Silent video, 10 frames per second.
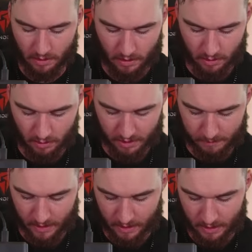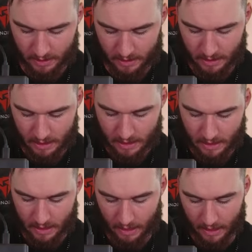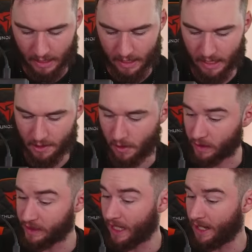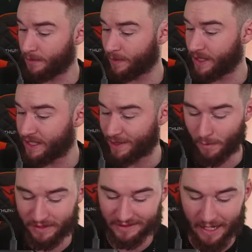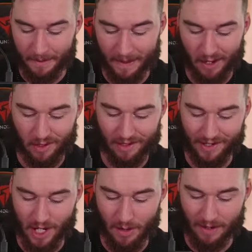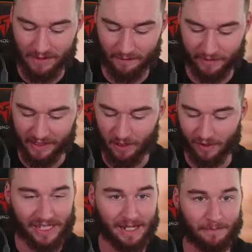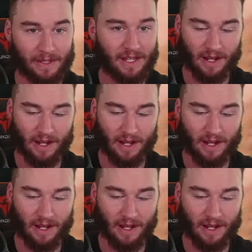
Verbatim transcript: Cozzy Pickett, and Ollie Henry, Silver Star Power. I know I've definitely got him.